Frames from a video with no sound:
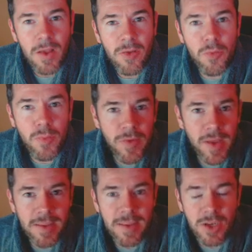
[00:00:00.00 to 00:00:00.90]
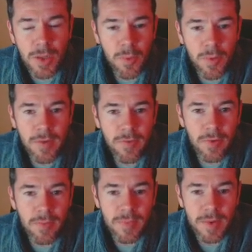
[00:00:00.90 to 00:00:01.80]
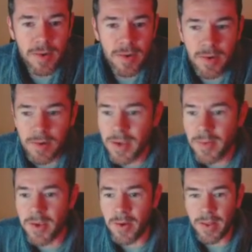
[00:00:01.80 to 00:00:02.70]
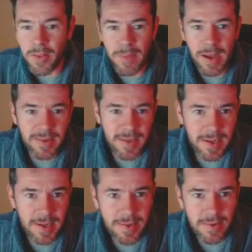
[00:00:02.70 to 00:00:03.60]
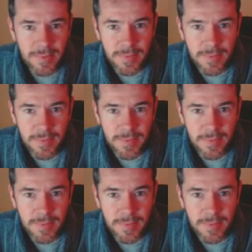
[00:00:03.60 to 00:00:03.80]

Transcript: to predict and jump away from. Oh, here we go, another Bowser Castle.